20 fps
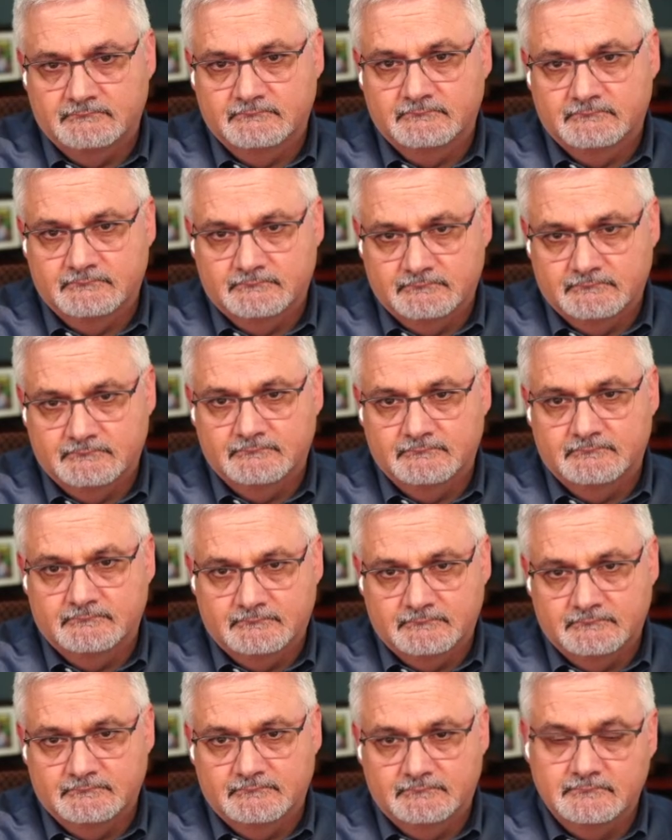
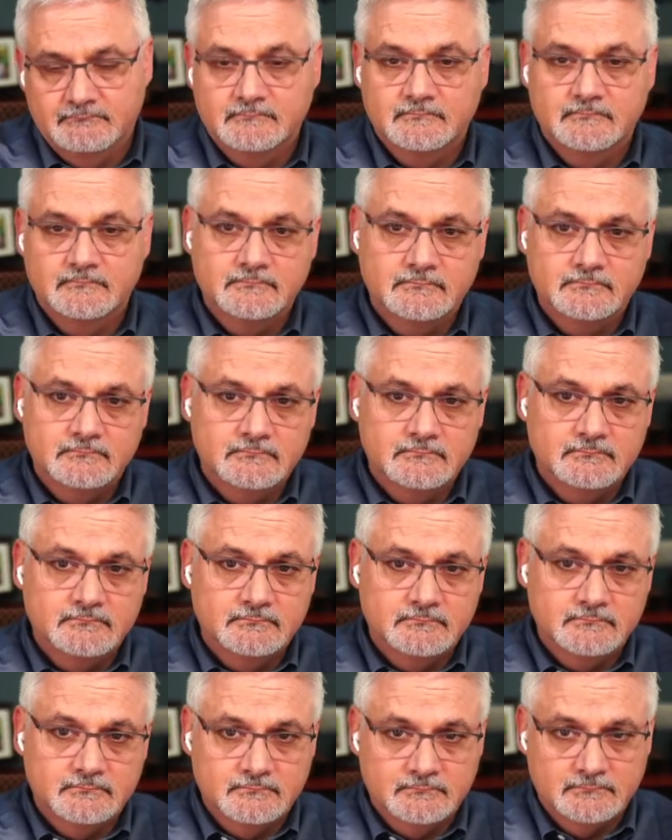
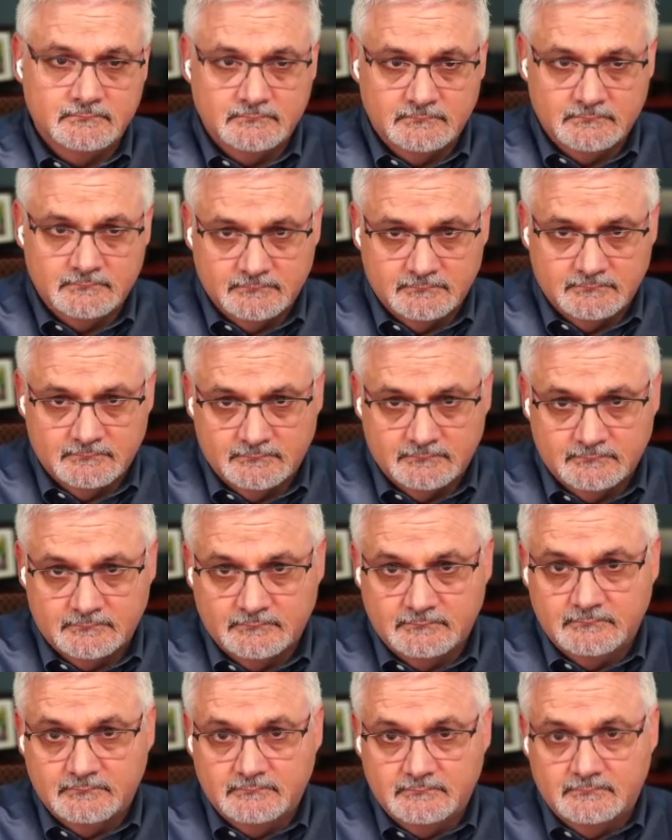
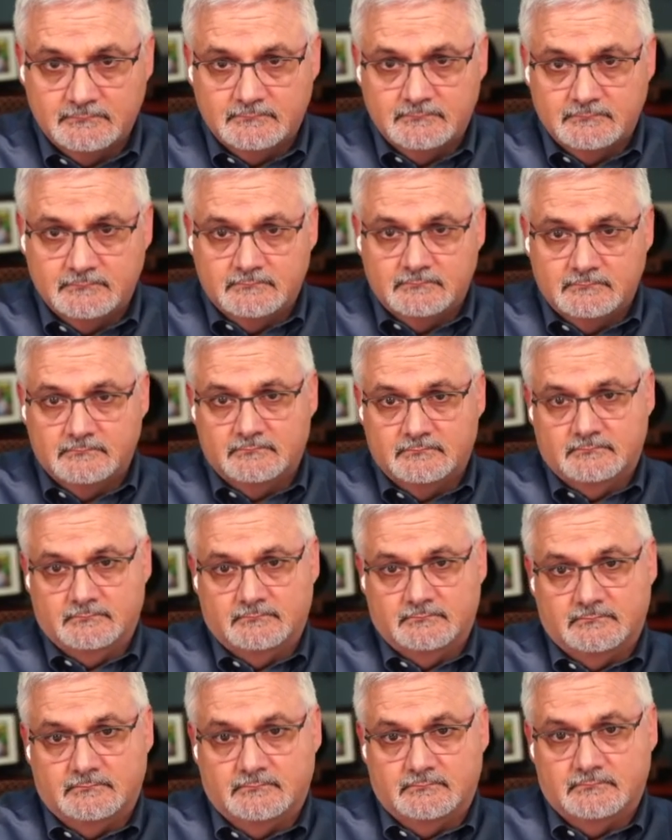
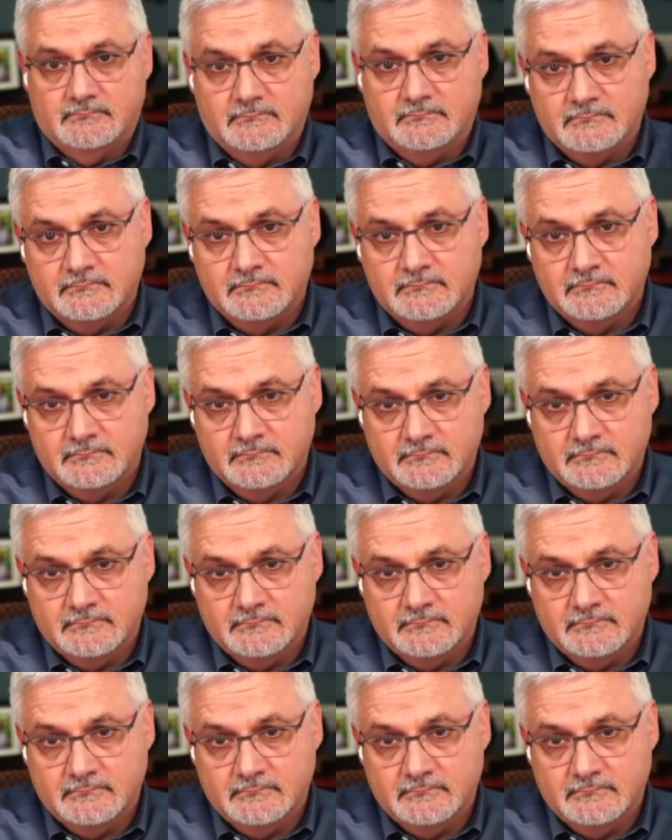No words are spoken by the person on screen.